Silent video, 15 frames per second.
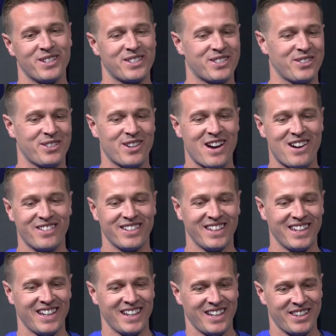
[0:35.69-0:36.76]
So they're out
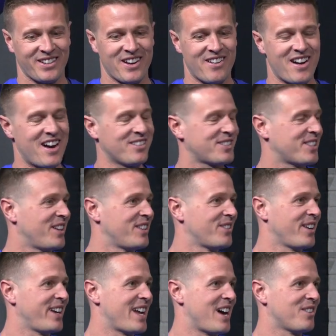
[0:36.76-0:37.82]
house hunting
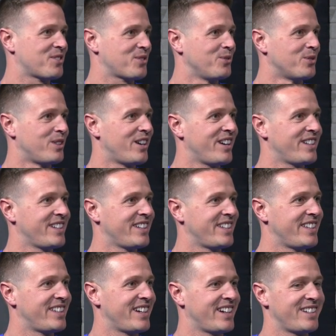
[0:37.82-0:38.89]
right now, school hunting,
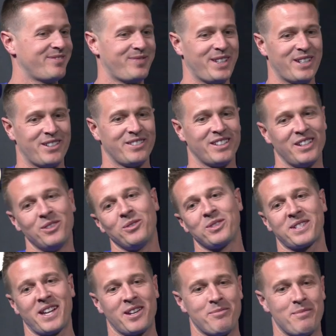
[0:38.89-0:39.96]
and we'll
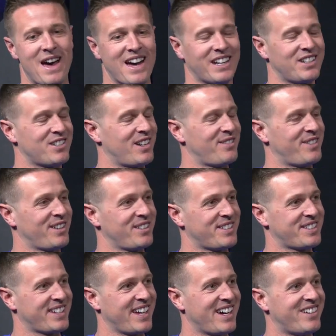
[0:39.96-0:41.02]
send them back and try to figure this
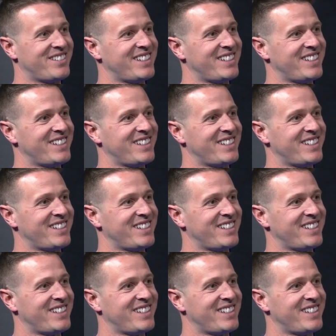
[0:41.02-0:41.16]
thing out.